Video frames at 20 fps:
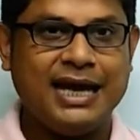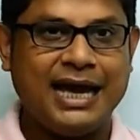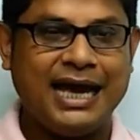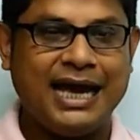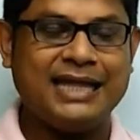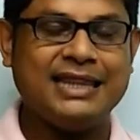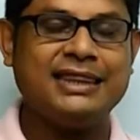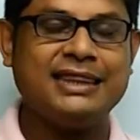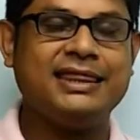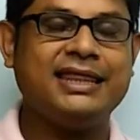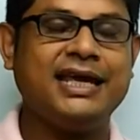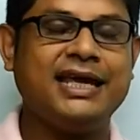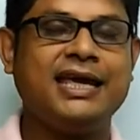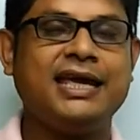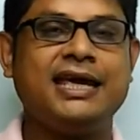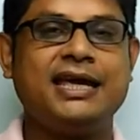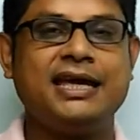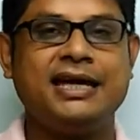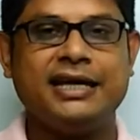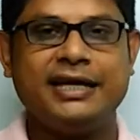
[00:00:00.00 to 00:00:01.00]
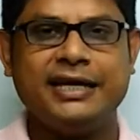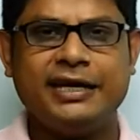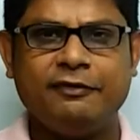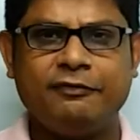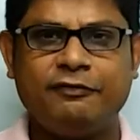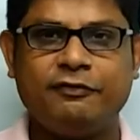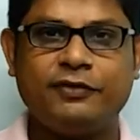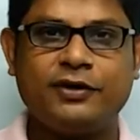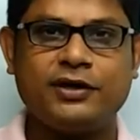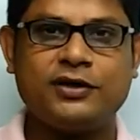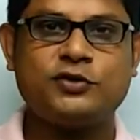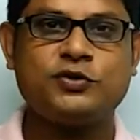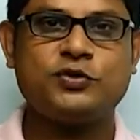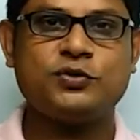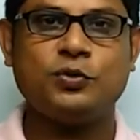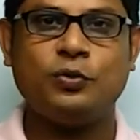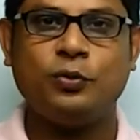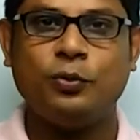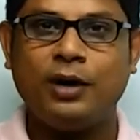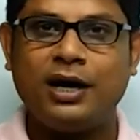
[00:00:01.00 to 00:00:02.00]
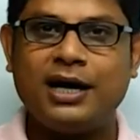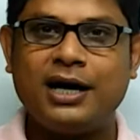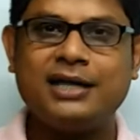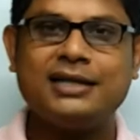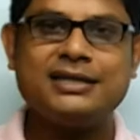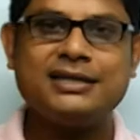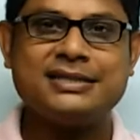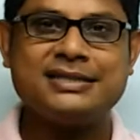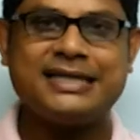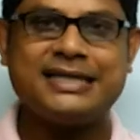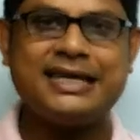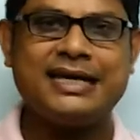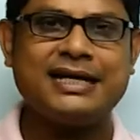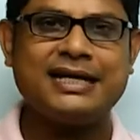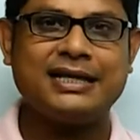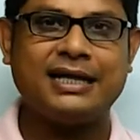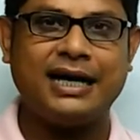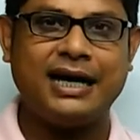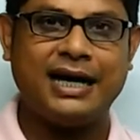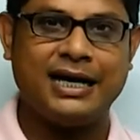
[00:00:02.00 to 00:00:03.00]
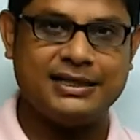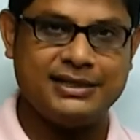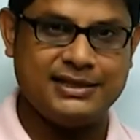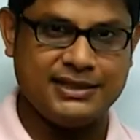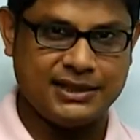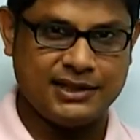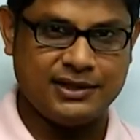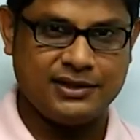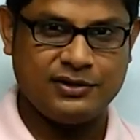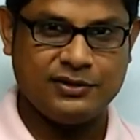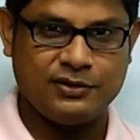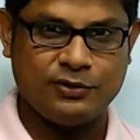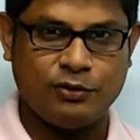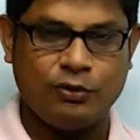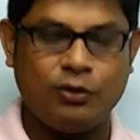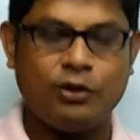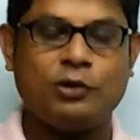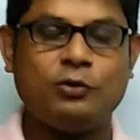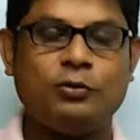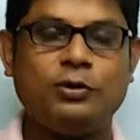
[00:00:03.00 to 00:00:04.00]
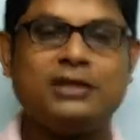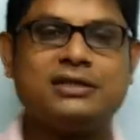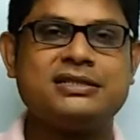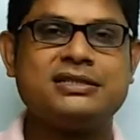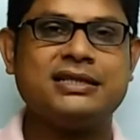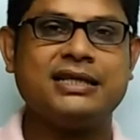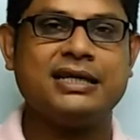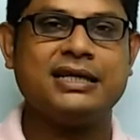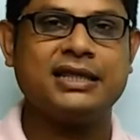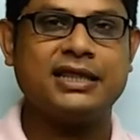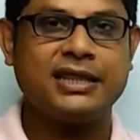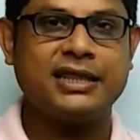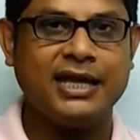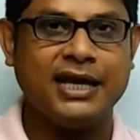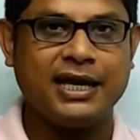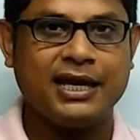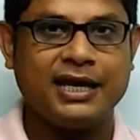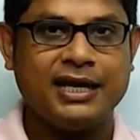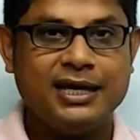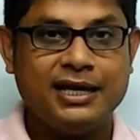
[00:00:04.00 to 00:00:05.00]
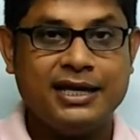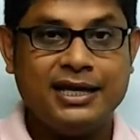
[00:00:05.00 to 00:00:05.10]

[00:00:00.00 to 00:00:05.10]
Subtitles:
and they refer to one single idea or one single thing.